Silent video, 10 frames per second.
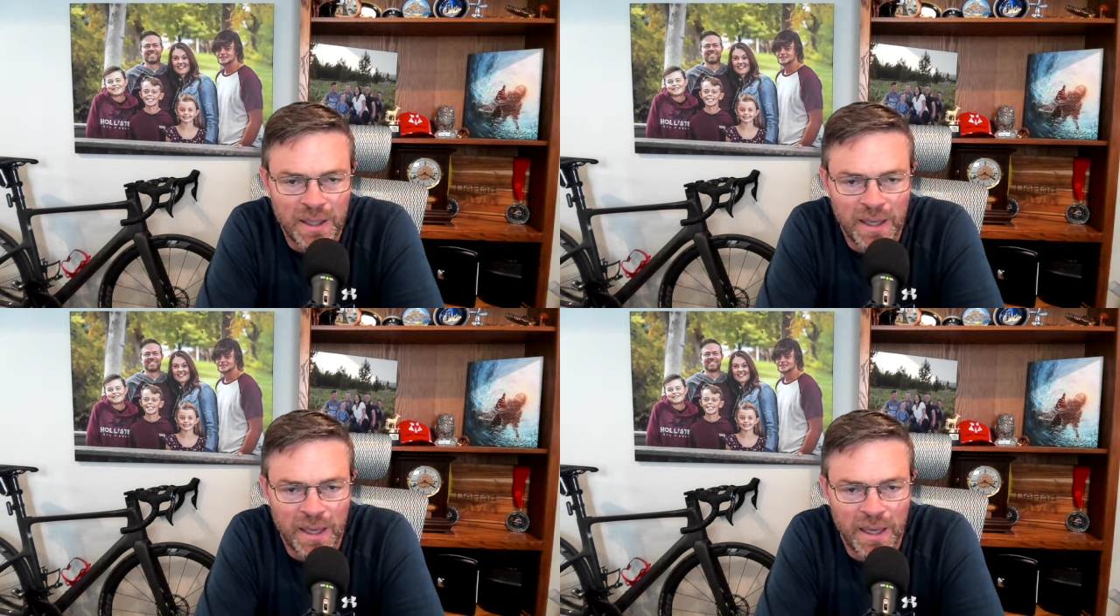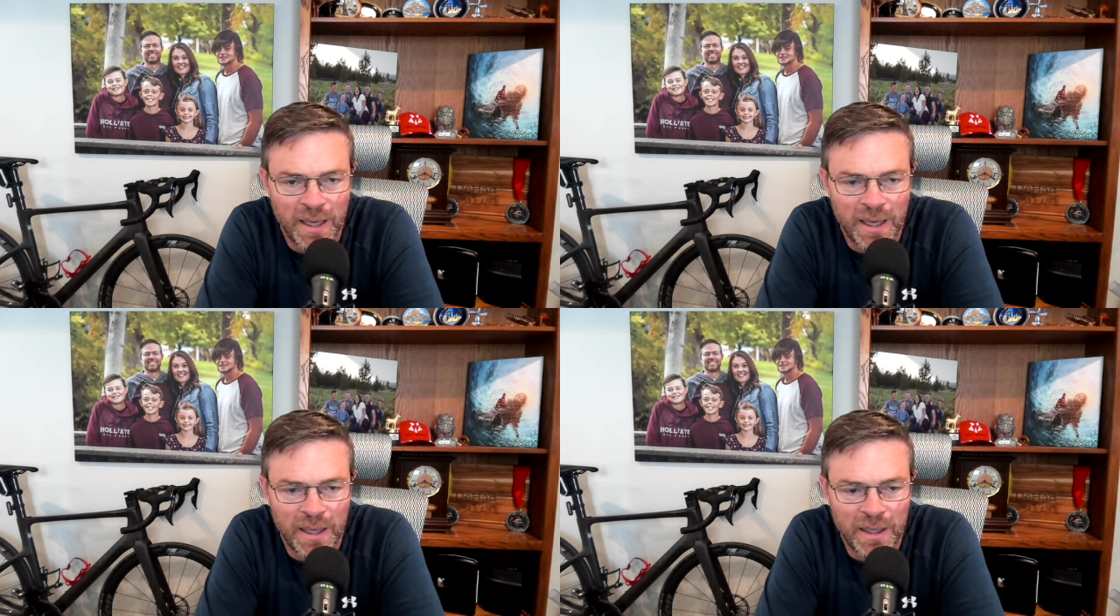
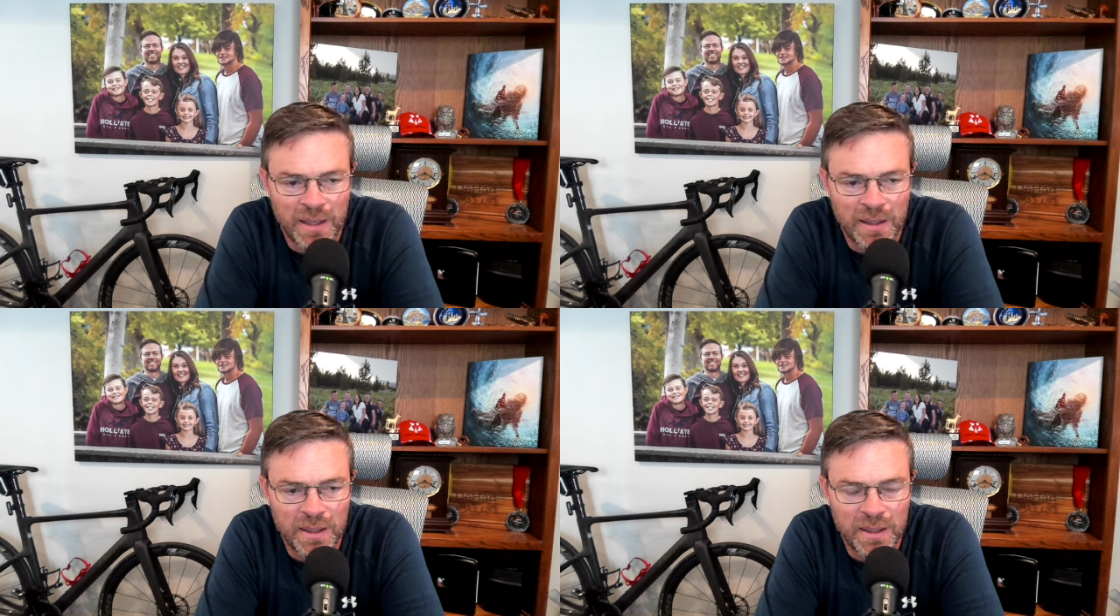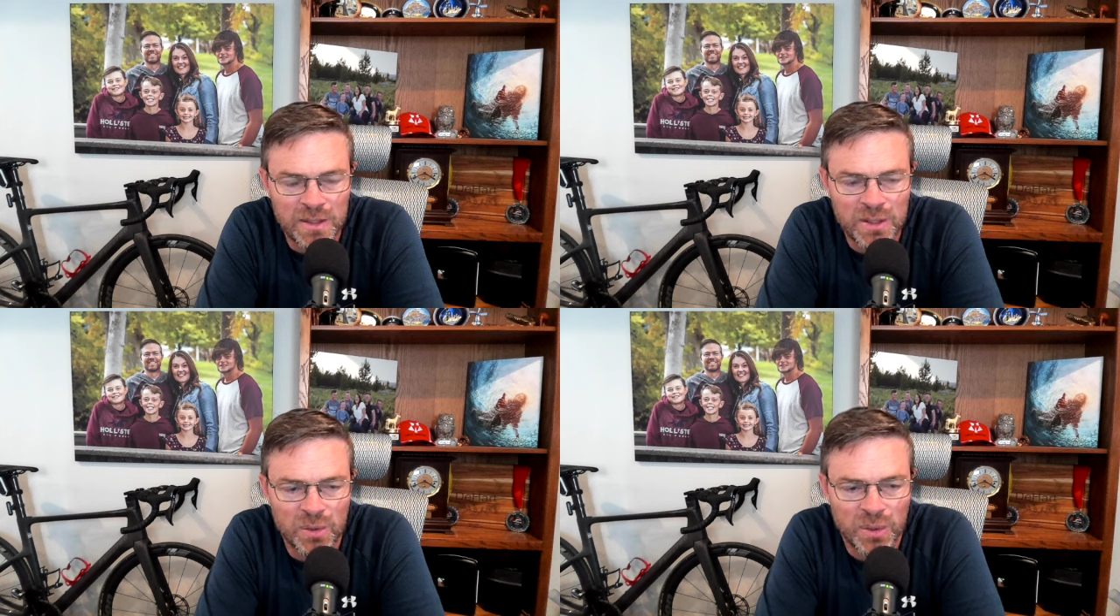And
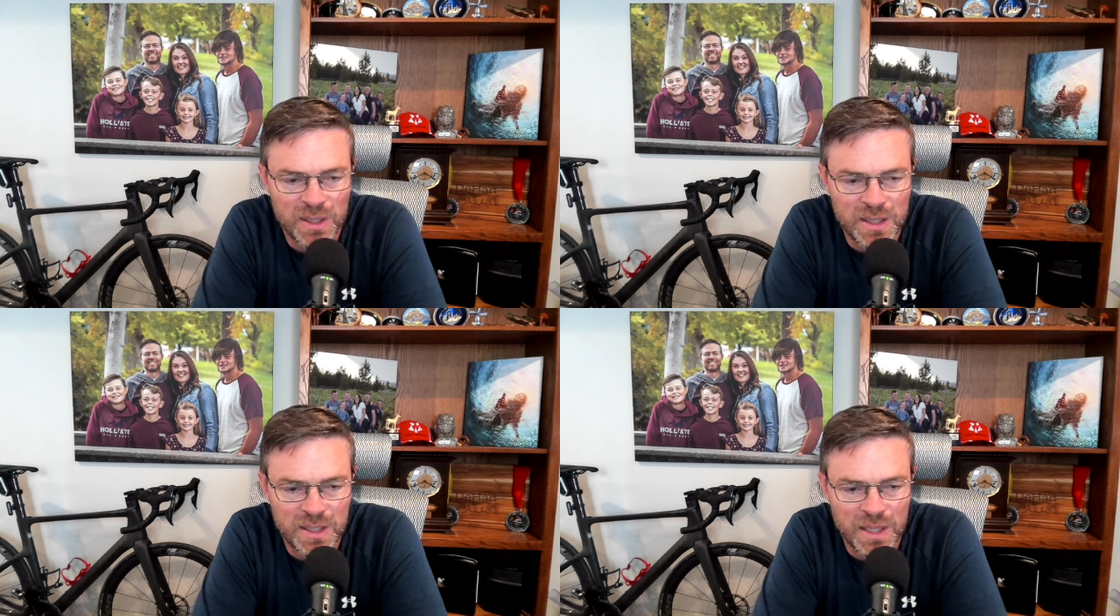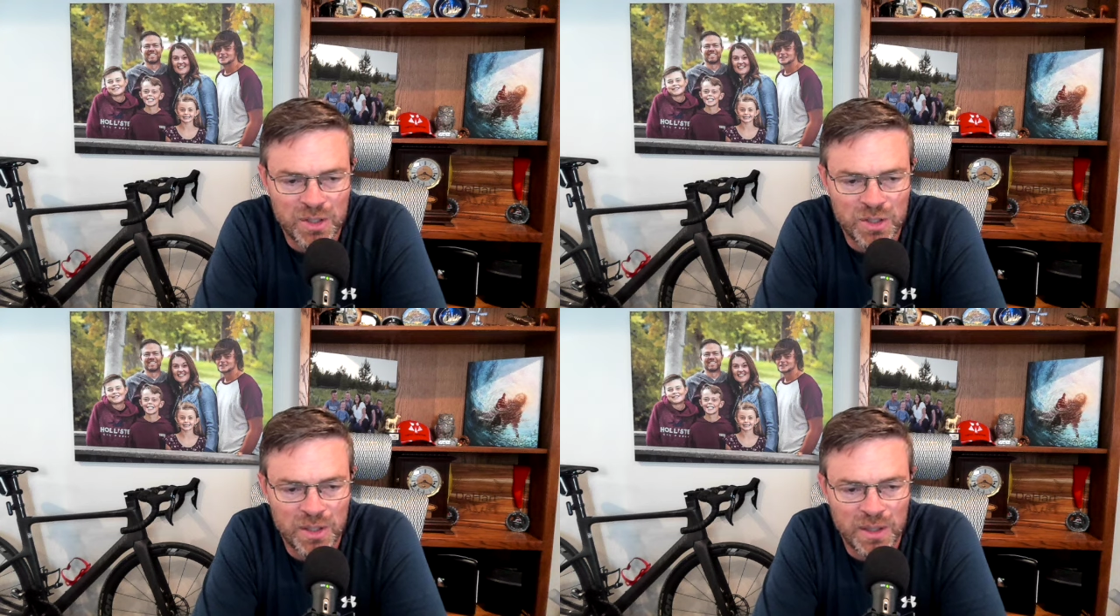it's an
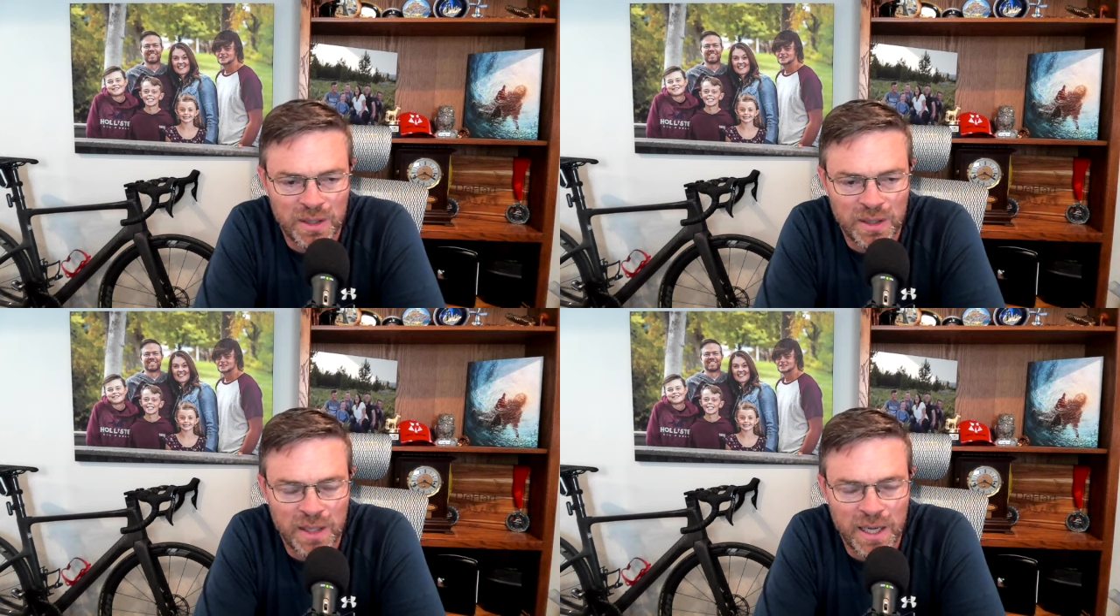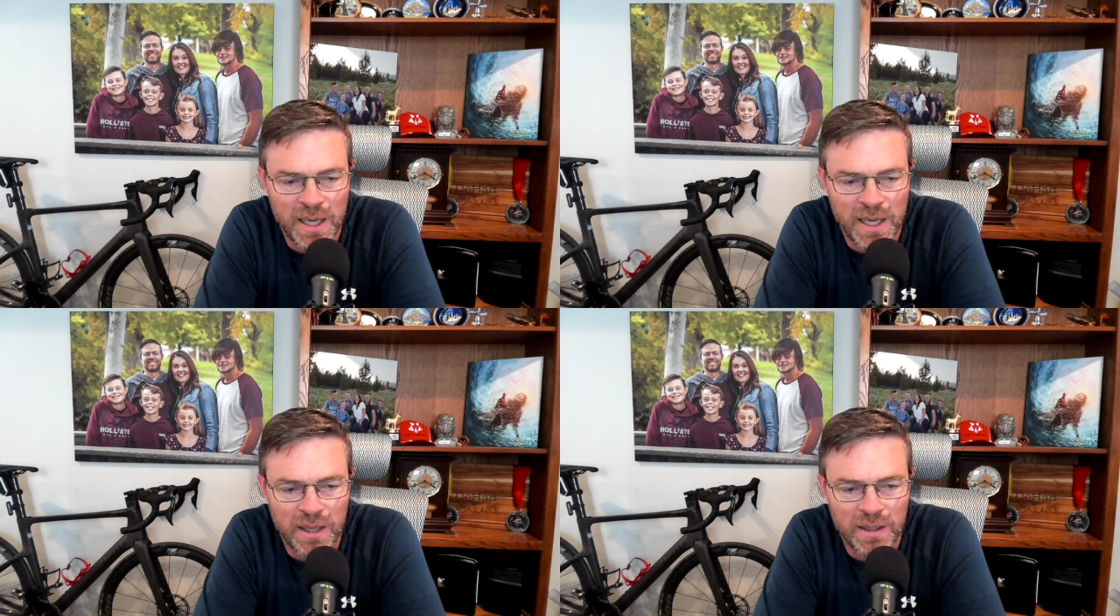organization
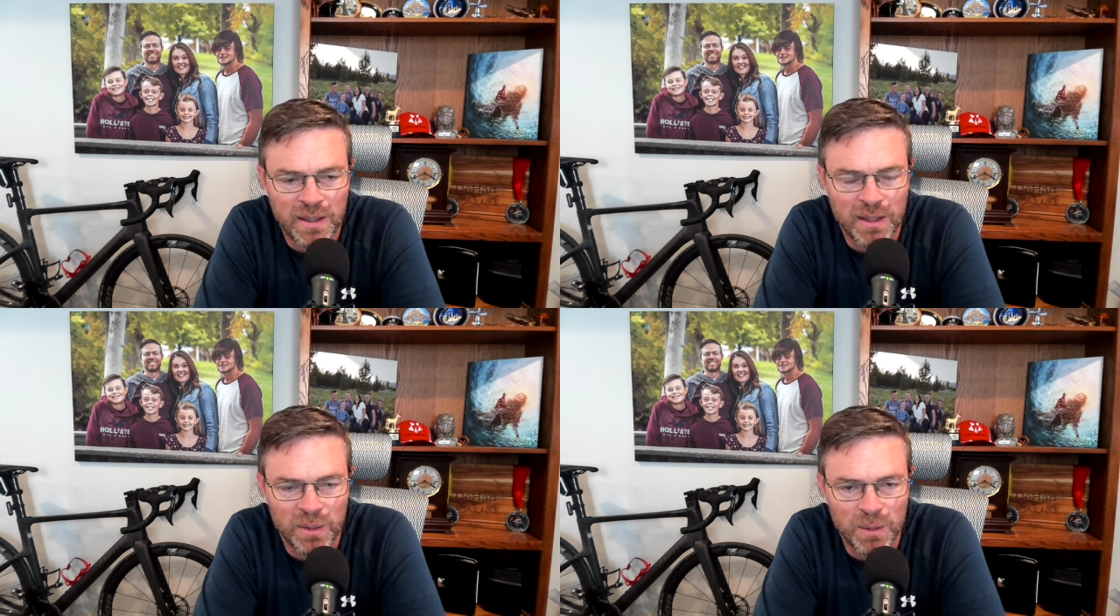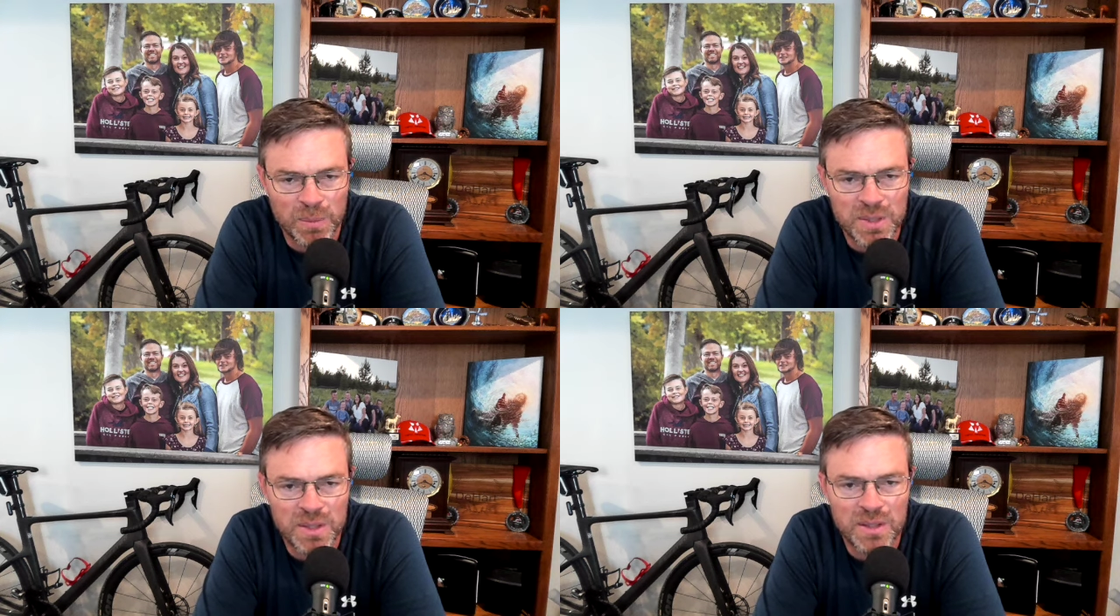that
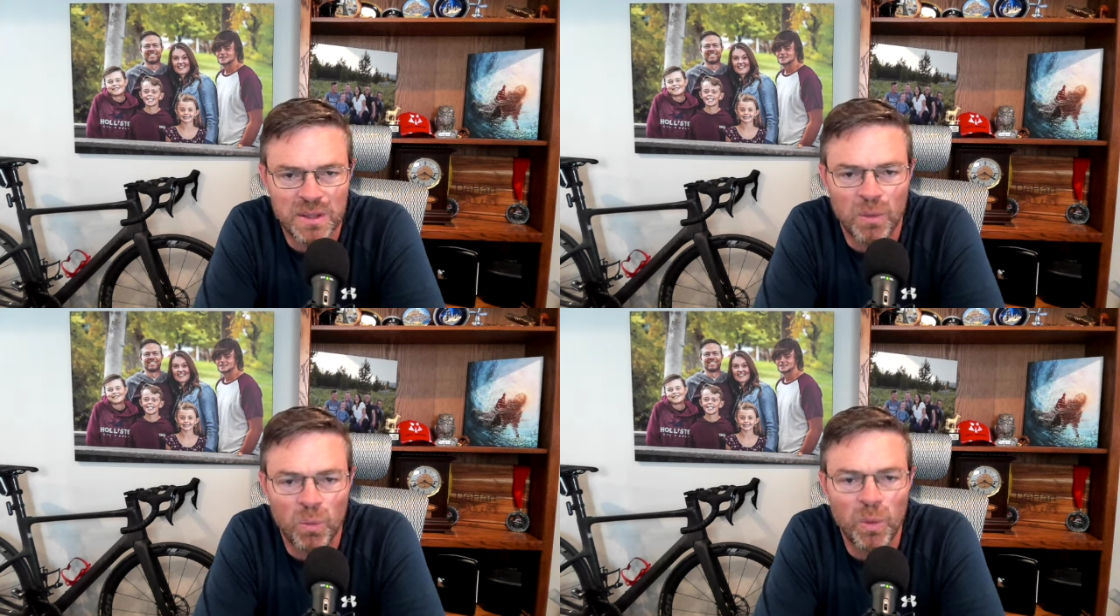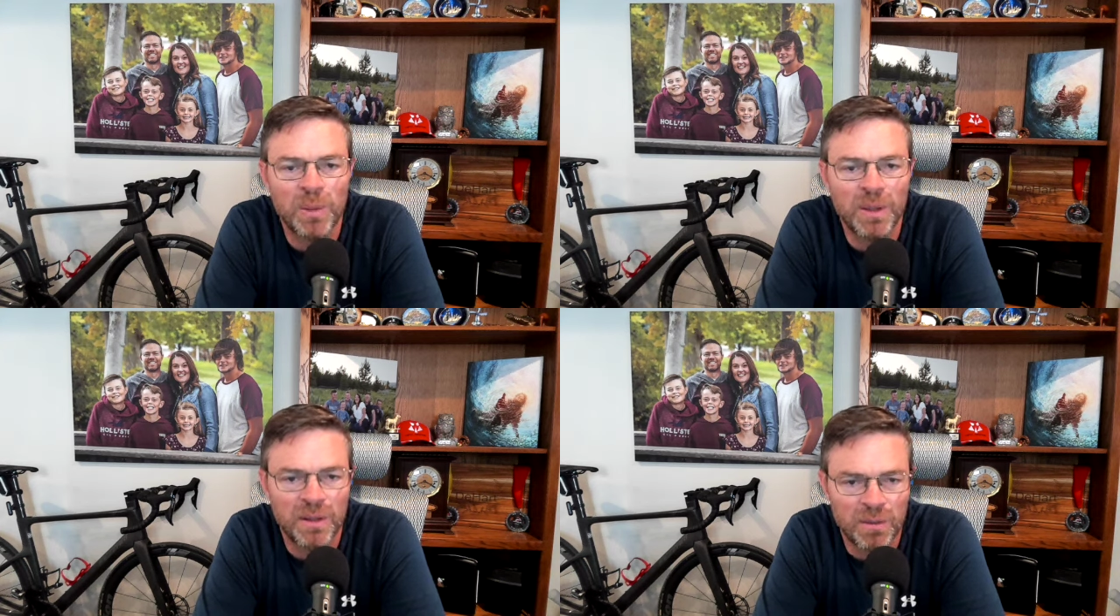helps
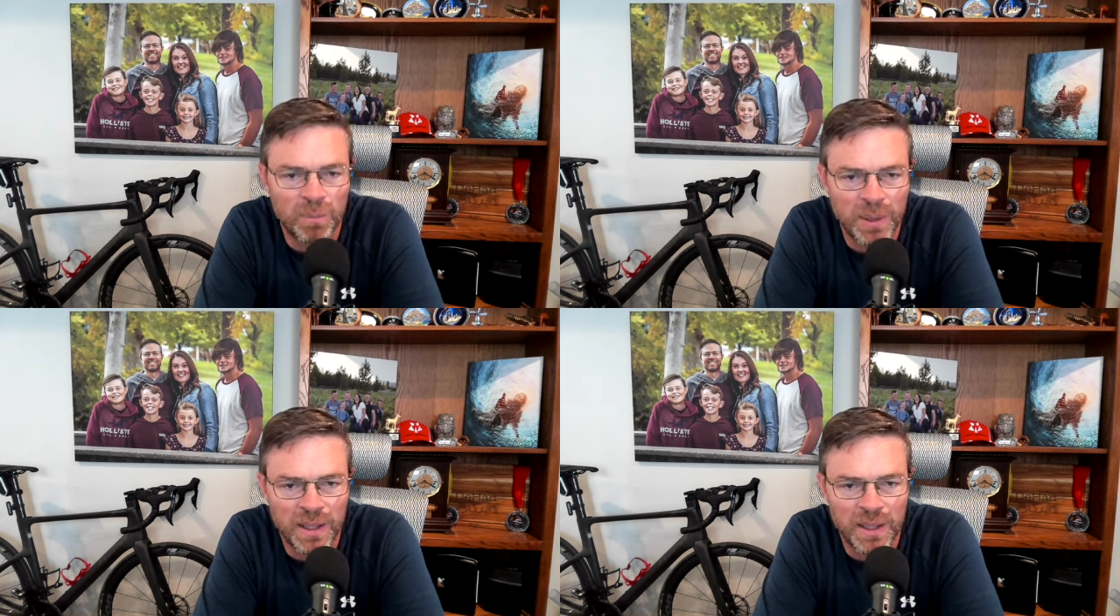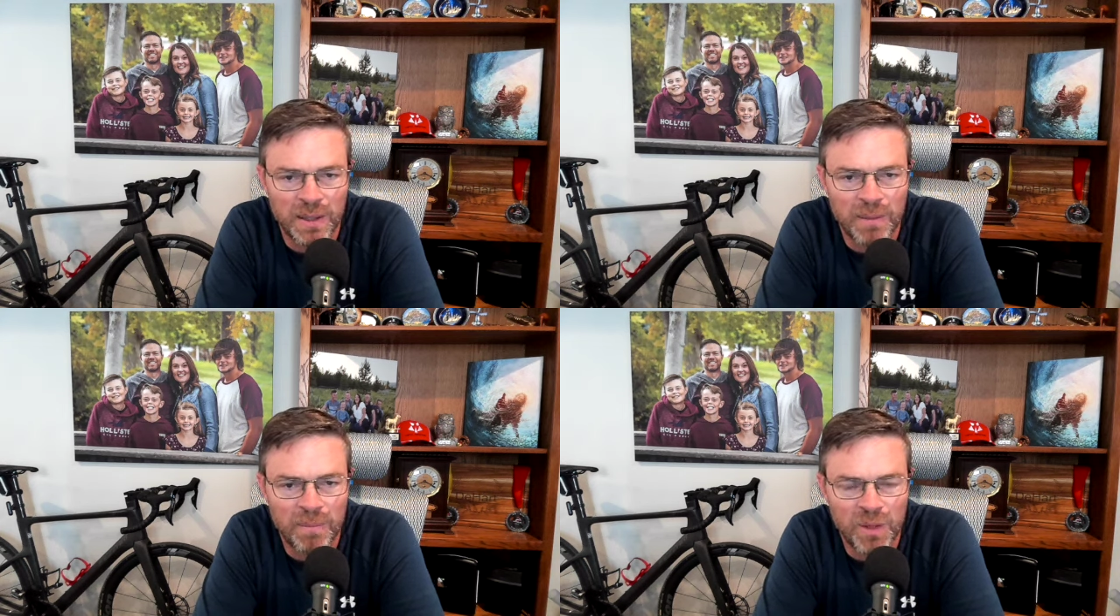women that have
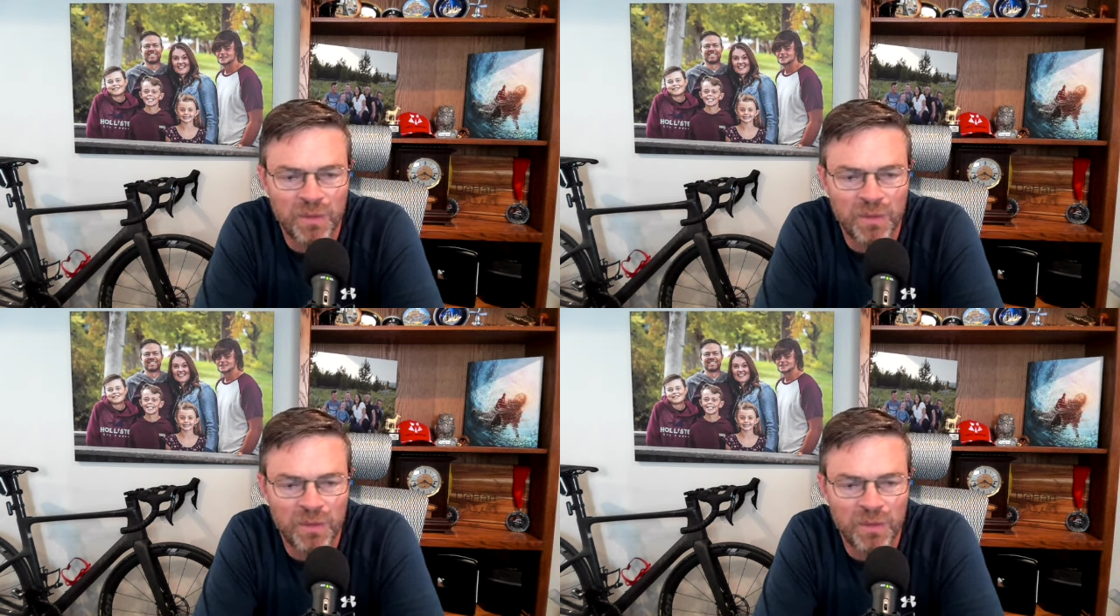been